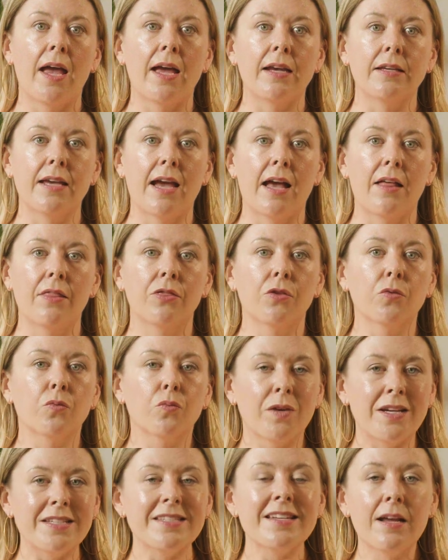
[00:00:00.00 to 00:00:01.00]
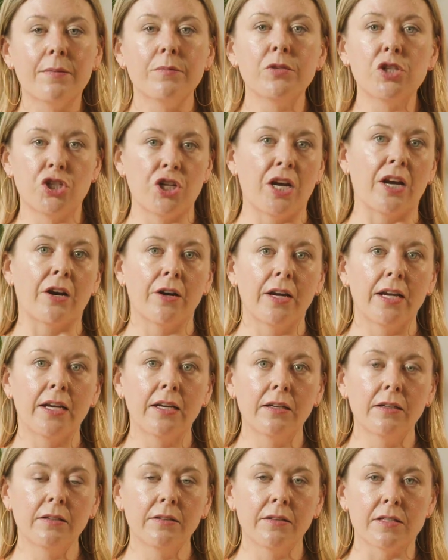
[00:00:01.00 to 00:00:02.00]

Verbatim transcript: and yet the reason I'm sharing